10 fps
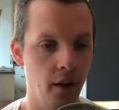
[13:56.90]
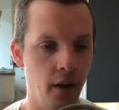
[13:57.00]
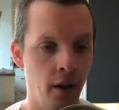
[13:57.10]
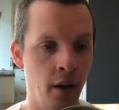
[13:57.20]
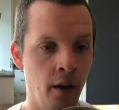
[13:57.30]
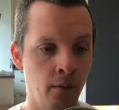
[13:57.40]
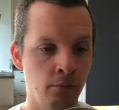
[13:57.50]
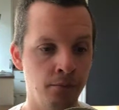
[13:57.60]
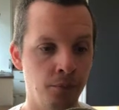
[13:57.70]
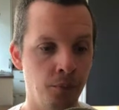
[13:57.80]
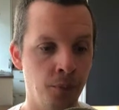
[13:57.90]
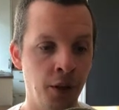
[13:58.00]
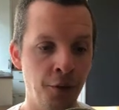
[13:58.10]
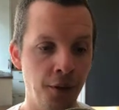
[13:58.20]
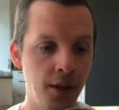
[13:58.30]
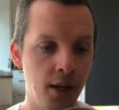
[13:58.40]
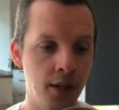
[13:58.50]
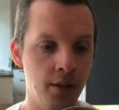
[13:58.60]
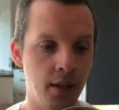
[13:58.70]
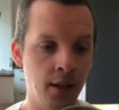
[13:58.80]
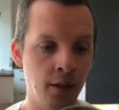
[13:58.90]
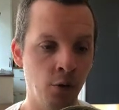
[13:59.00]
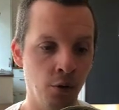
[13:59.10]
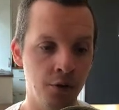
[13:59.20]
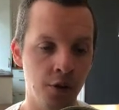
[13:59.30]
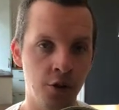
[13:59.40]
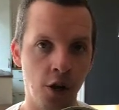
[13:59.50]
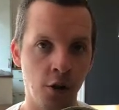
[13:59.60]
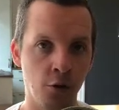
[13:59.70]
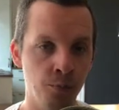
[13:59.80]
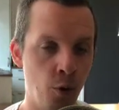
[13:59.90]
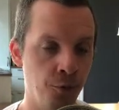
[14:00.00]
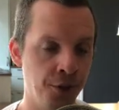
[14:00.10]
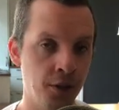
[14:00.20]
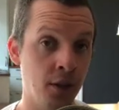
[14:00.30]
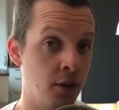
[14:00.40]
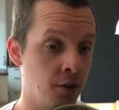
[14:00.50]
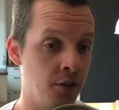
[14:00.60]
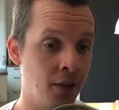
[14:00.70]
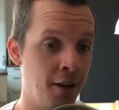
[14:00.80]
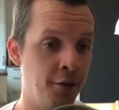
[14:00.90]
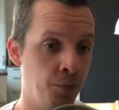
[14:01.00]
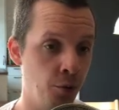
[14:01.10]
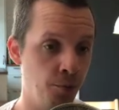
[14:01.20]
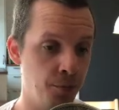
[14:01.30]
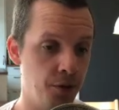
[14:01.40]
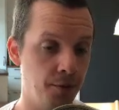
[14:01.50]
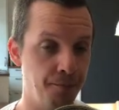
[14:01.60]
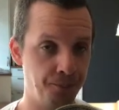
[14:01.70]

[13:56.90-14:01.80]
But the thing is, it holds a child component that doesn't have any props.